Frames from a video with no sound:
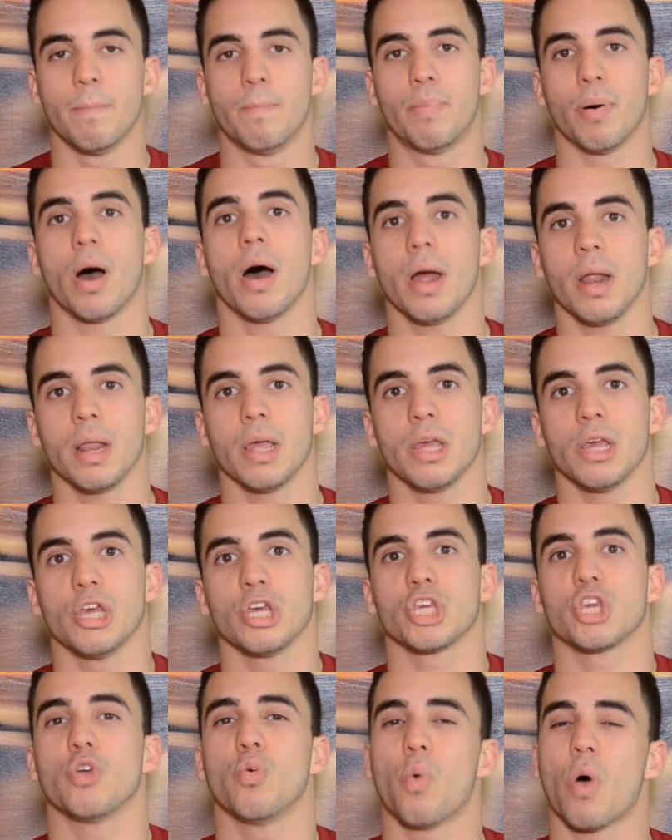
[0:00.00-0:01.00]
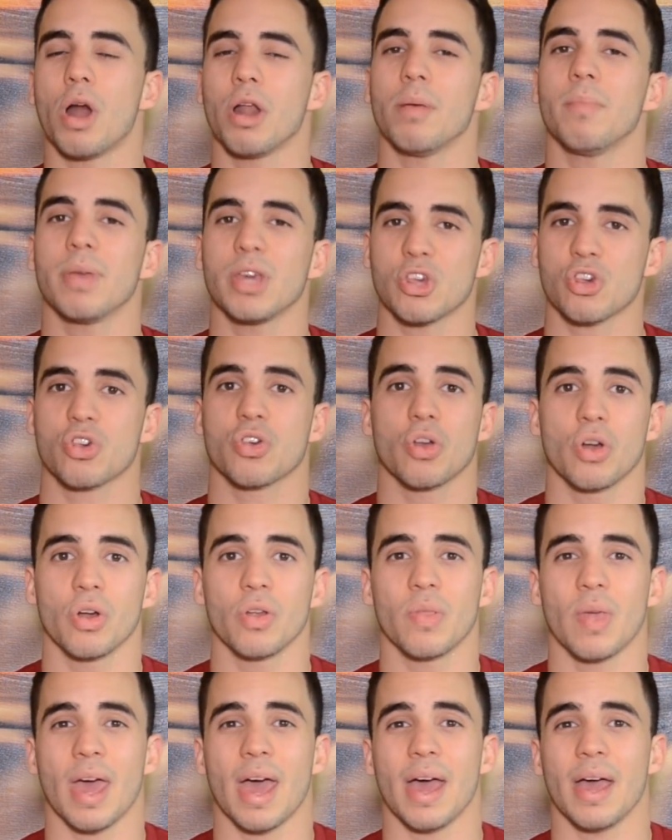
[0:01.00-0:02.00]
but you want to make
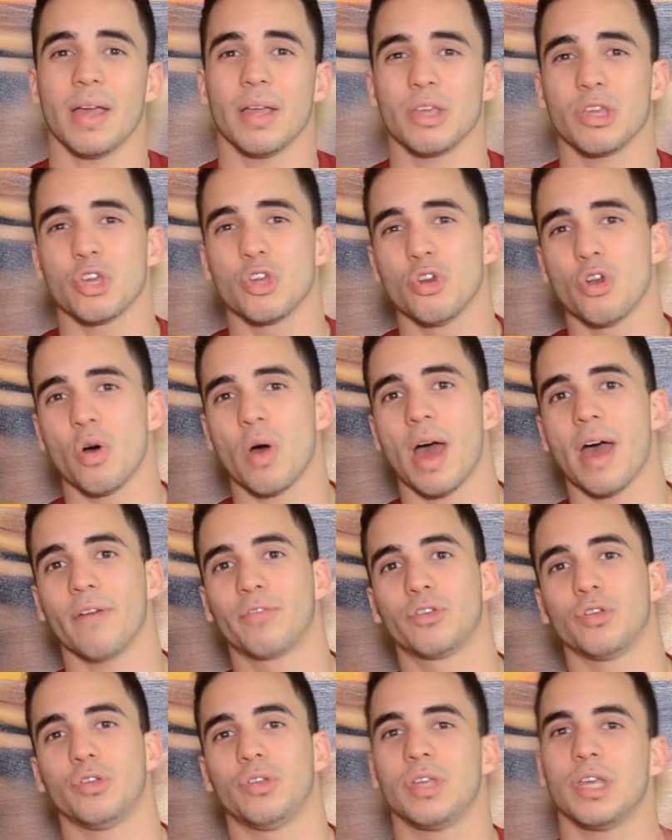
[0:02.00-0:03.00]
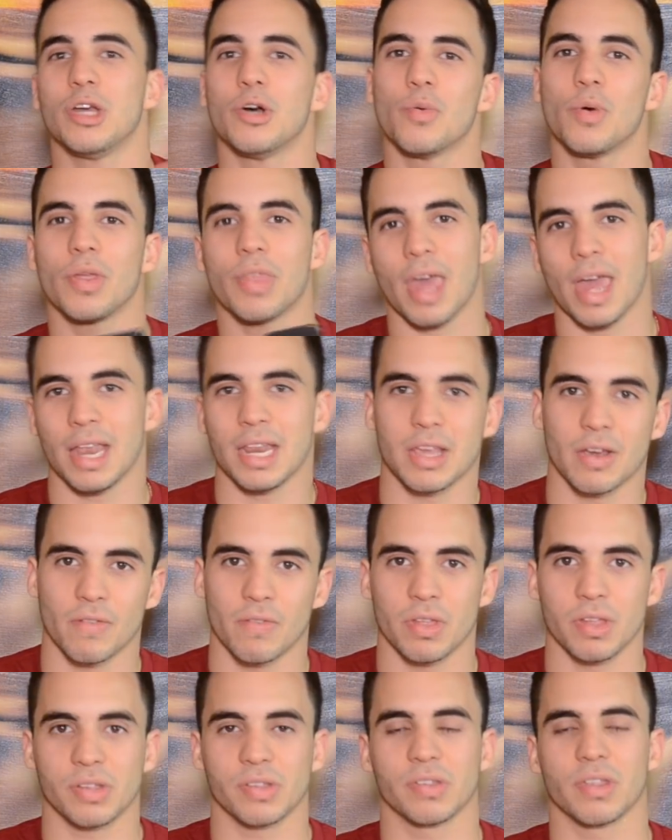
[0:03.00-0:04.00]
sure that you don't have to deal with any of
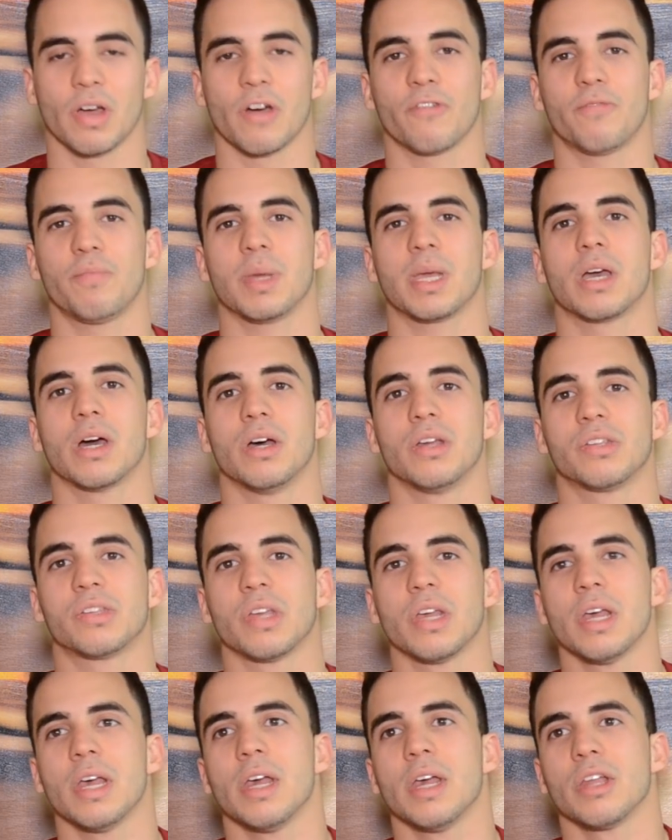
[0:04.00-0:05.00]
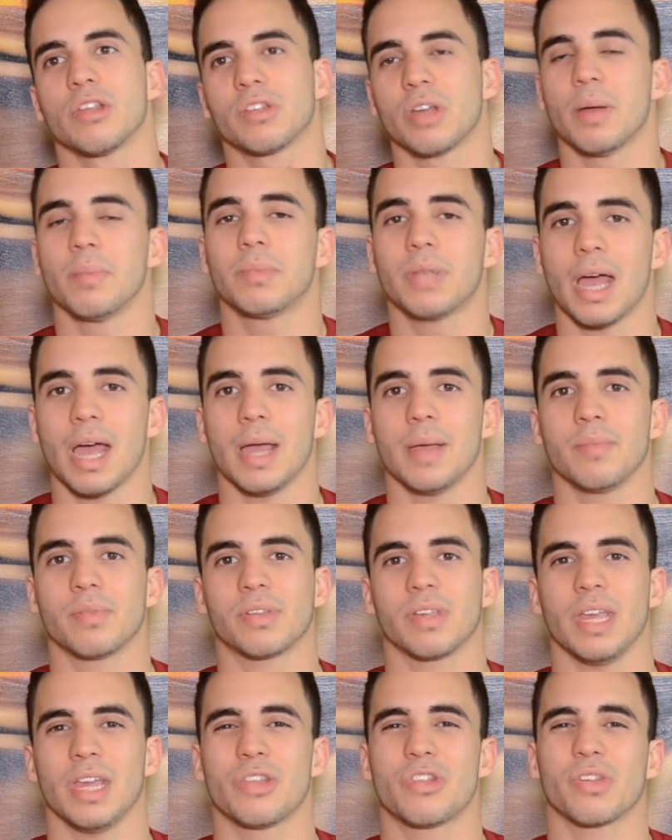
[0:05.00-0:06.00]
this stuff, because
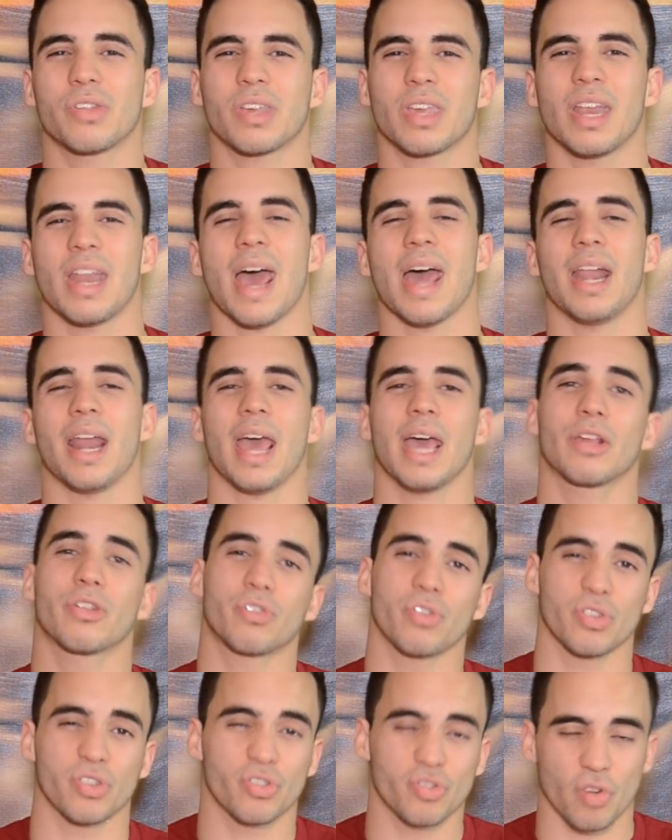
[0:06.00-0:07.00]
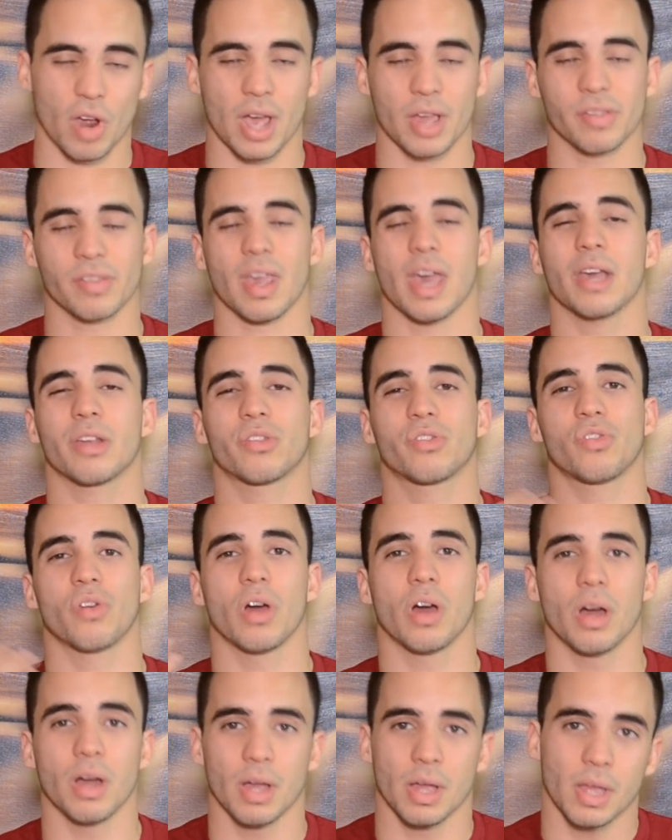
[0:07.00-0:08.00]
sometimes it just can add extra stress,
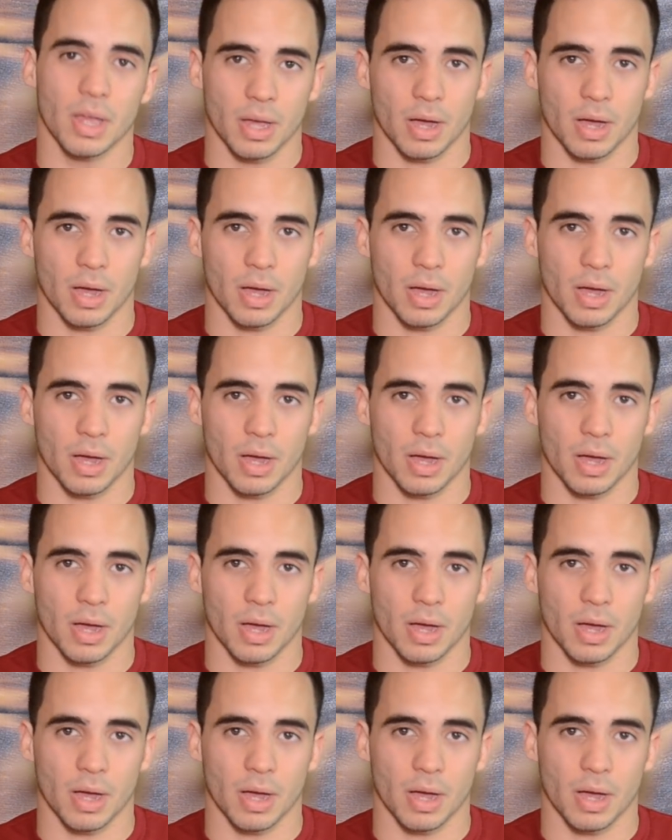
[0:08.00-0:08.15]
extra